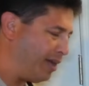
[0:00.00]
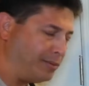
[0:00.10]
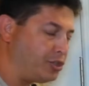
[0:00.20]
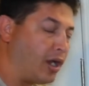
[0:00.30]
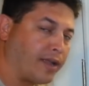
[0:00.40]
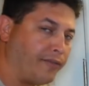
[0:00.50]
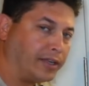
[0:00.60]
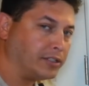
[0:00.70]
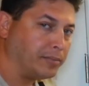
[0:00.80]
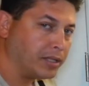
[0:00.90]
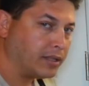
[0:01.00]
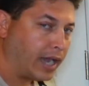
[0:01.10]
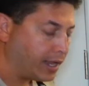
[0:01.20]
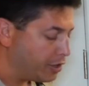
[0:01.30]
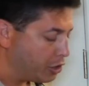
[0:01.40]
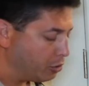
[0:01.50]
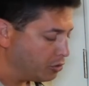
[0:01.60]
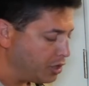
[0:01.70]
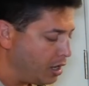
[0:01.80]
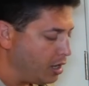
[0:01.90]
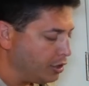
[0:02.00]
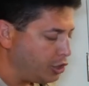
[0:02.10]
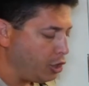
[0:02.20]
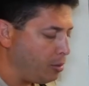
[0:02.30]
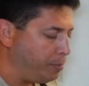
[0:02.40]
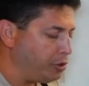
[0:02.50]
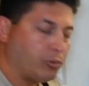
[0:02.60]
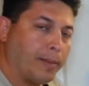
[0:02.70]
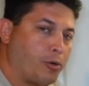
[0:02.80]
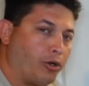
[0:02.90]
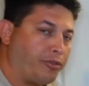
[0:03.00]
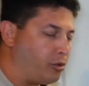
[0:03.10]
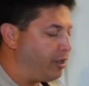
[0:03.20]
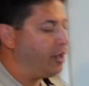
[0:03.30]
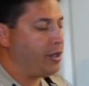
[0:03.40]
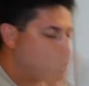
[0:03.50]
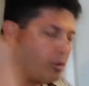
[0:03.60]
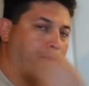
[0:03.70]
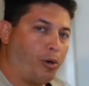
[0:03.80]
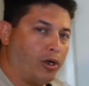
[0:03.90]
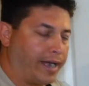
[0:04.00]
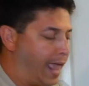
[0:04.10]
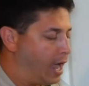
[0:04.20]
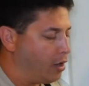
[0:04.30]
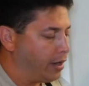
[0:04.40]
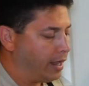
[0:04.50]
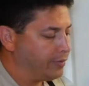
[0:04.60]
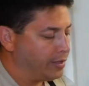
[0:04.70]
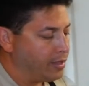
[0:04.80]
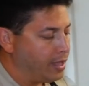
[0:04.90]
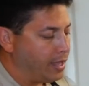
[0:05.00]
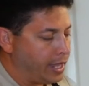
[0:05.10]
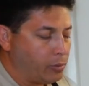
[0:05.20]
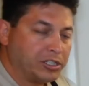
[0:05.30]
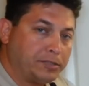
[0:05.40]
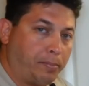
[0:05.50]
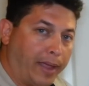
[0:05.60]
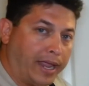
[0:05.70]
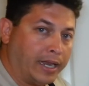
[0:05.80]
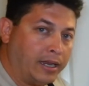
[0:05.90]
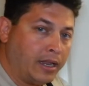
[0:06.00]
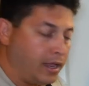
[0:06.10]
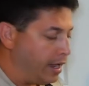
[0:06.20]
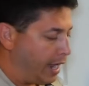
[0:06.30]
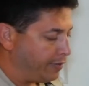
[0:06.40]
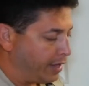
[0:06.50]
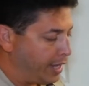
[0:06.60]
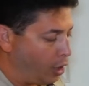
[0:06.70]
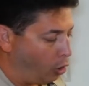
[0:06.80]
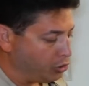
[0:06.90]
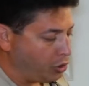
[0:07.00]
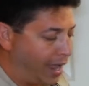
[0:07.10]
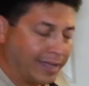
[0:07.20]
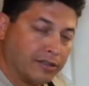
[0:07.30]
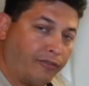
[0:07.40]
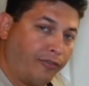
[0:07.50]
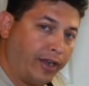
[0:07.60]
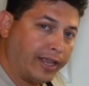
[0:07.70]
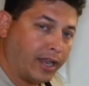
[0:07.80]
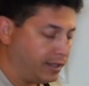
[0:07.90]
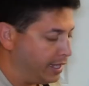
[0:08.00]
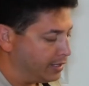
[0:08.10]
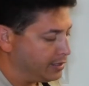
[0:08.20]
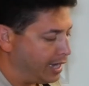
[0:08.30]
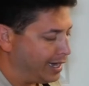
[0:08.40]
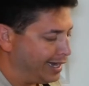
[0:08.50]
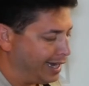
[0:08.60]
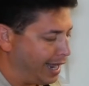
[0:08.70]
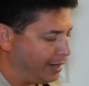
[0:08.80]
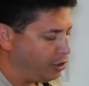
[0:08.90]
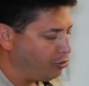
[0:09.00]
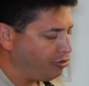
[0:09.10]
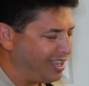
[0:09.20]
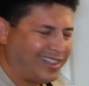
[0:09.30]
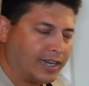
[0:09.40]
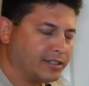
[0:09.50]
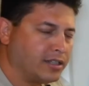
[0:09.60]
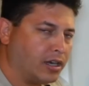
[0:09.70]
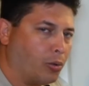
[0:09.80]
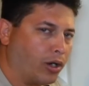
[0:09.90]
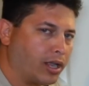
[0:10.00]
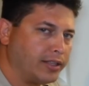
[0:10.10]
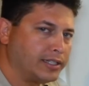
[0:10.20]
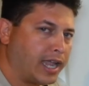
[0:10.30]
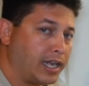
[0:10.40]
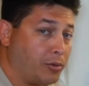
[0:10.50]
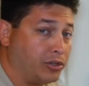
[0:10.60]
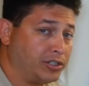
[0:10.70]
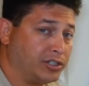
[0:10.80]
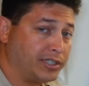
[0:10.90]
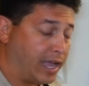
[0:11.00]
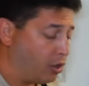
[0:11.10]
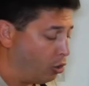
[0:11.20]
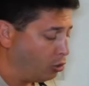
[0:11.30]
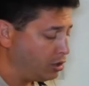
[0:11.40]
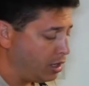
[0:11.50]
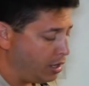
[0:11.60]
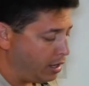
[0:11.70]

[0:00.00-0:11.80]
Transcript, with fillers: But I'm sure I can find something that I can use. So you would put the ripcord through here and you would pull it out. And then he would spin. And then he also has a flint on the inside. And I don't think that it's going to work on this guy anymore. It's just that old.